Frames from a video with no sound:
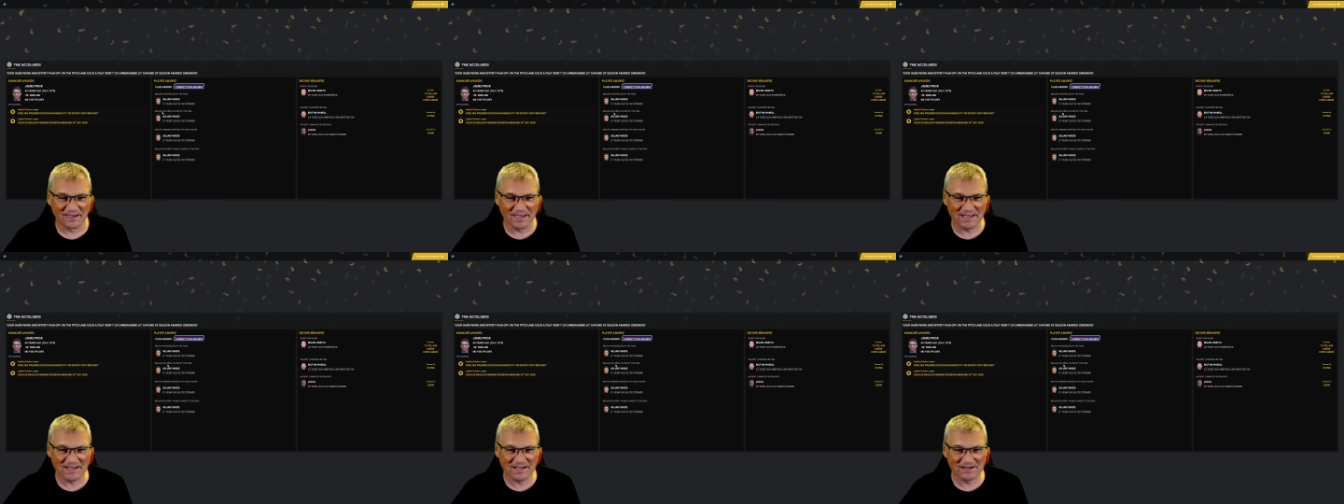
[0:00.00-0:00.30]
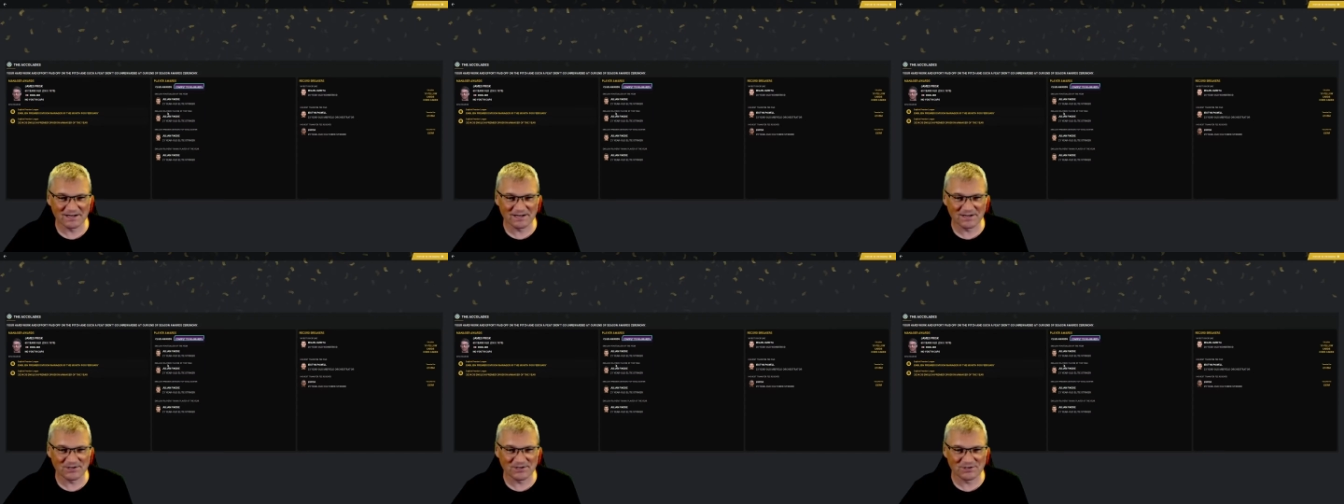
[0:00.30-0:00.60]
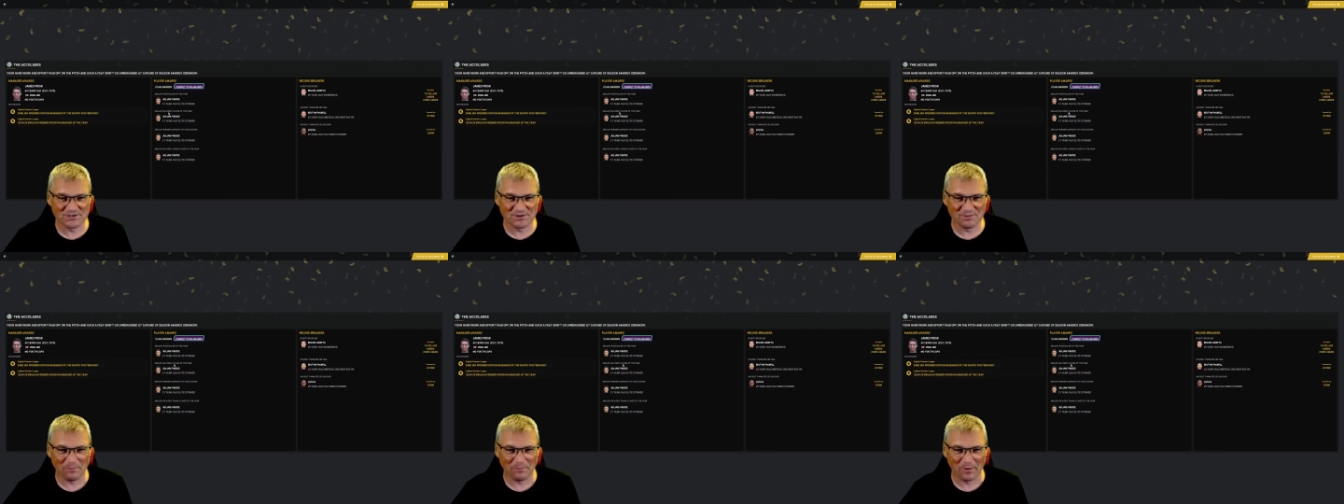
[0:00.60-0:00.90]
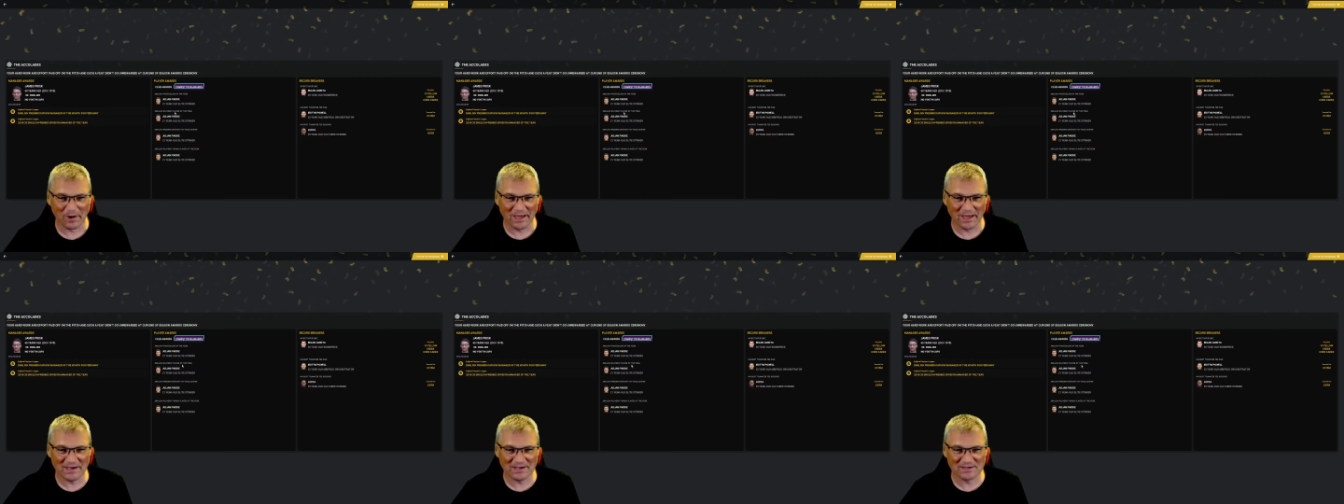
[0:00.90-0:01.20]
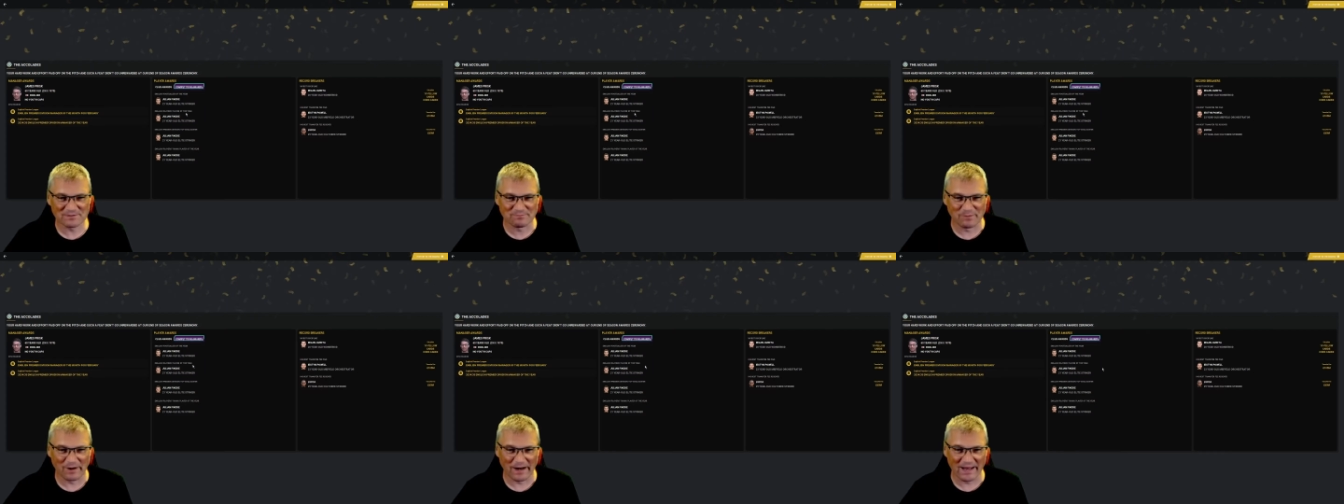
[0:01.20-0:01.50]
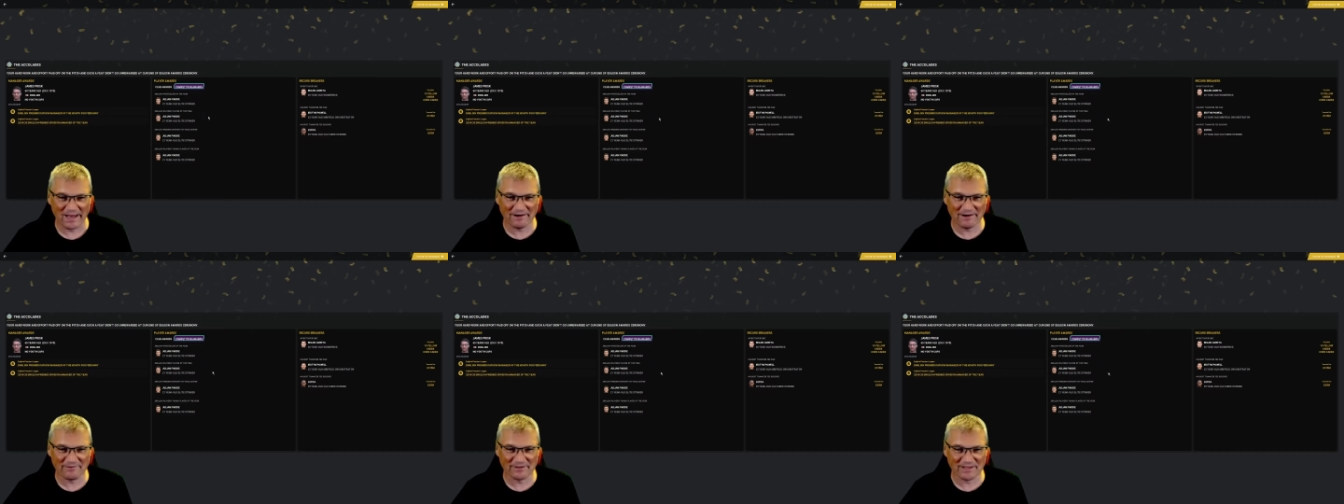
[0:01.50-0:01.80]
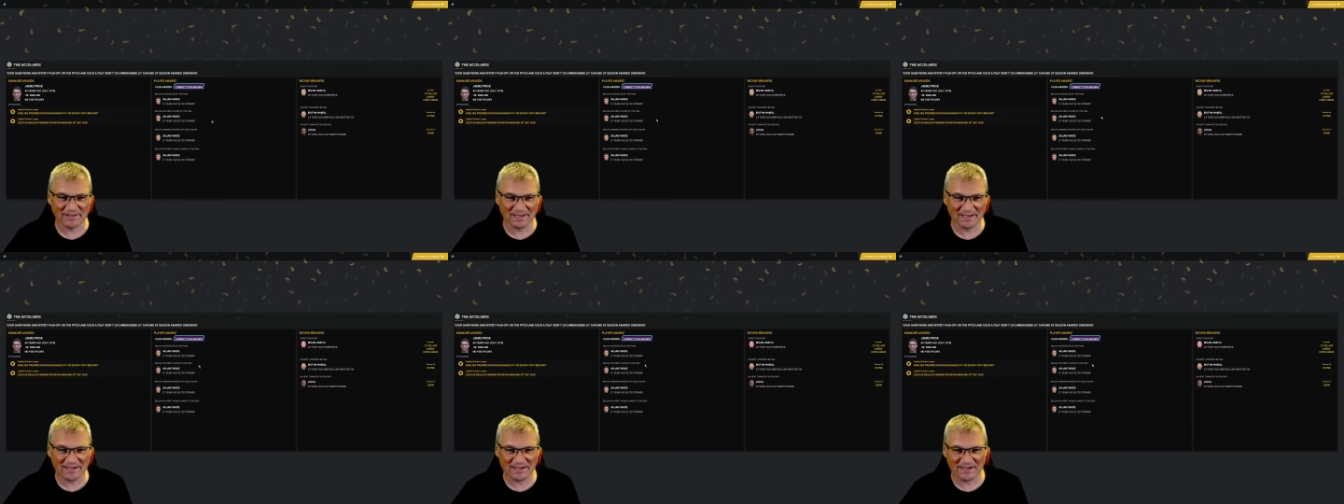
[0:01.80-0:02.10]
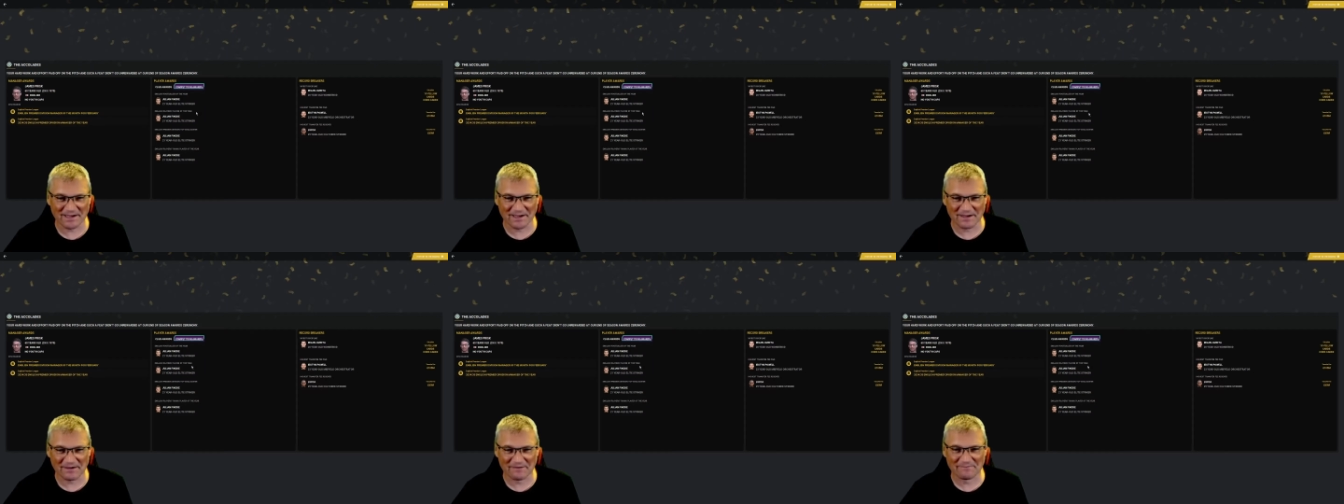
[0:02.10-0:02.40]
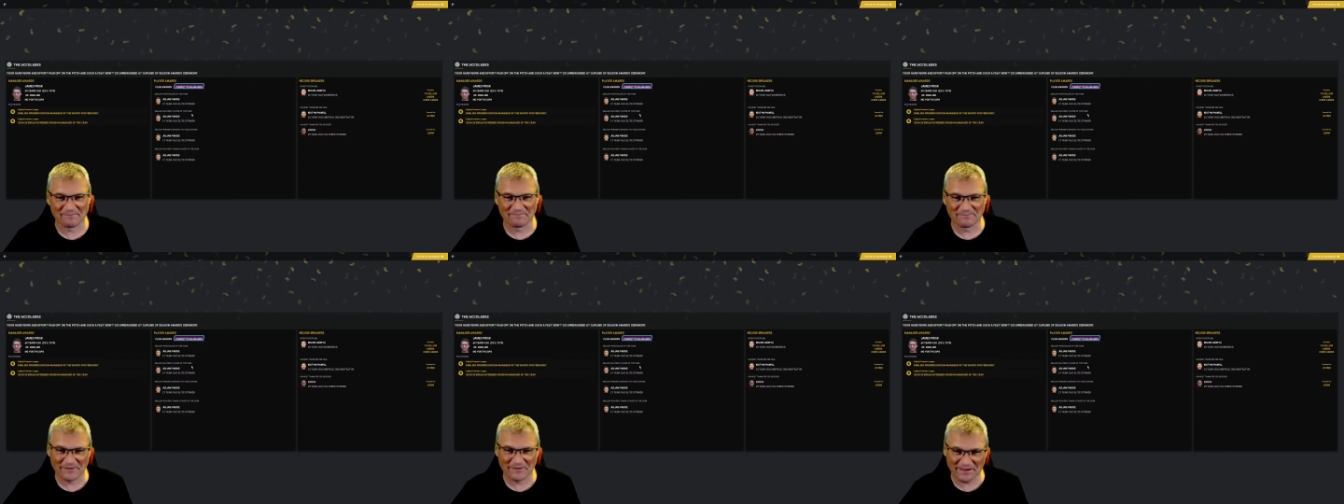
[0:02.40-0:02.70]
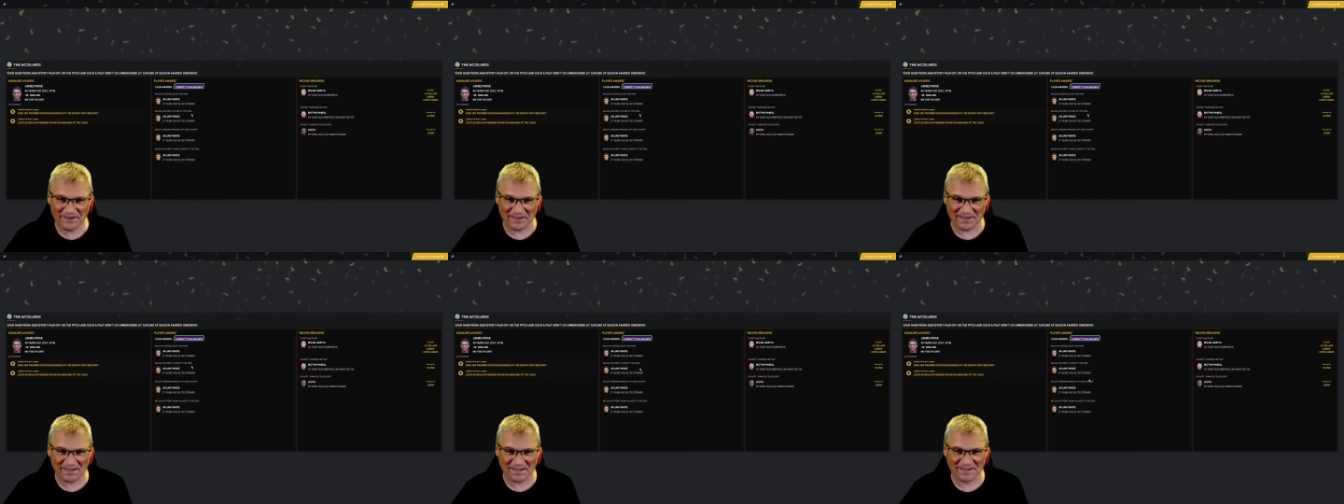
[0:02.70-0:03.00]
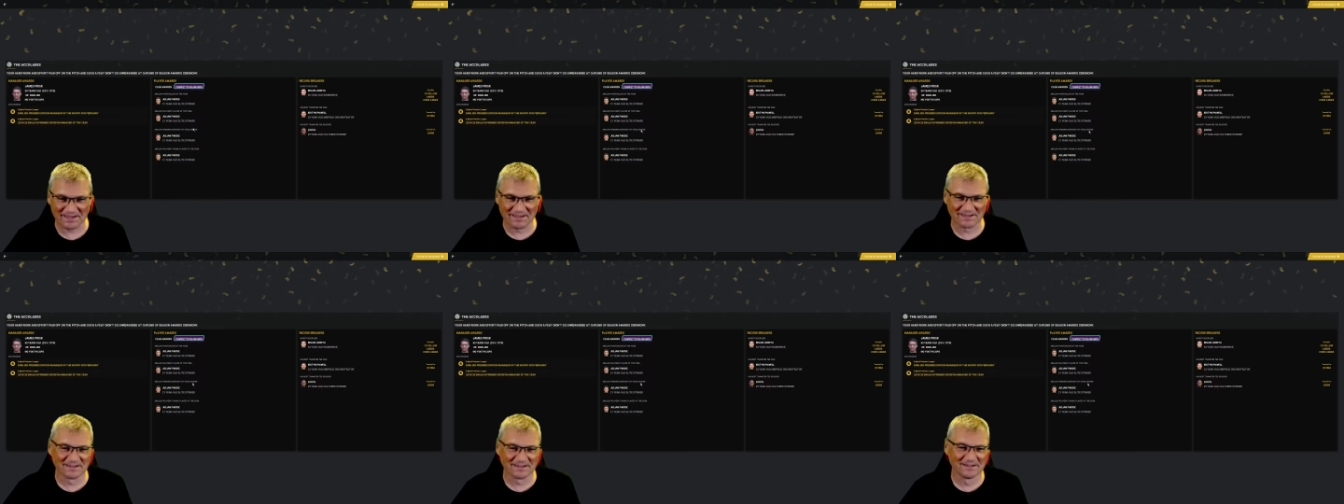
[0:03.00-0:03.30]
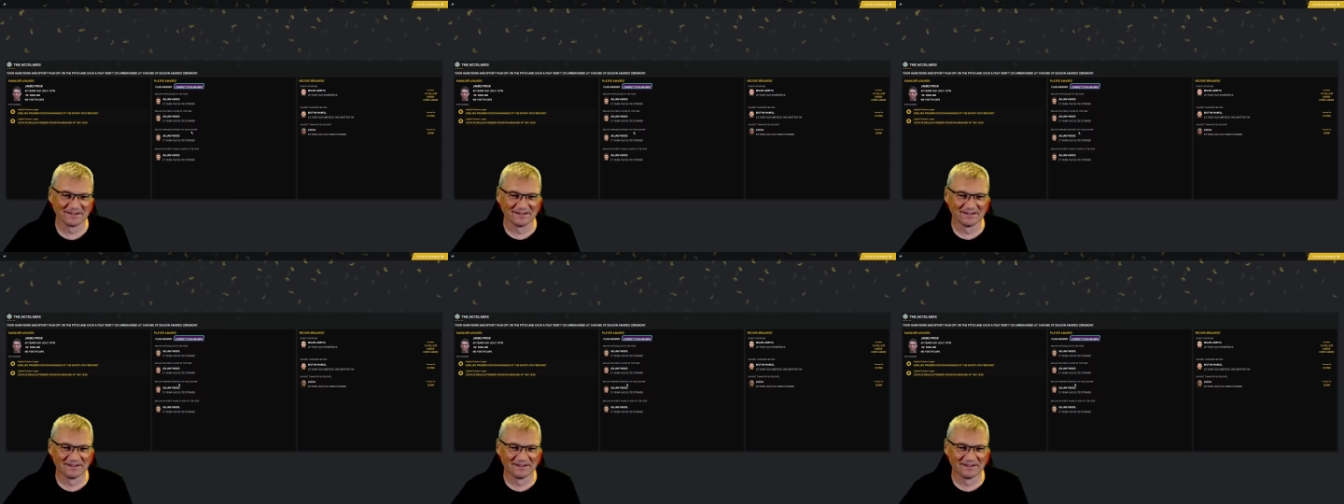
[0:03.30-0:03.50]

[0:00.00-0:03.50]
English Players Player of the Year. Fink.